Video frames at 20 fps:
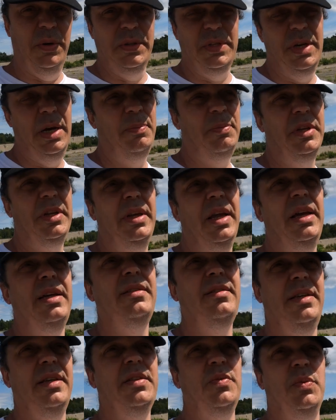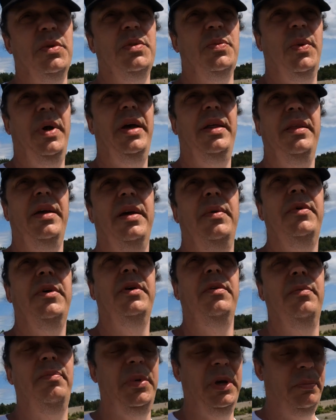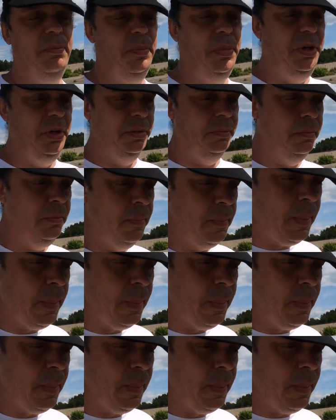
going to happen next this was where they were being put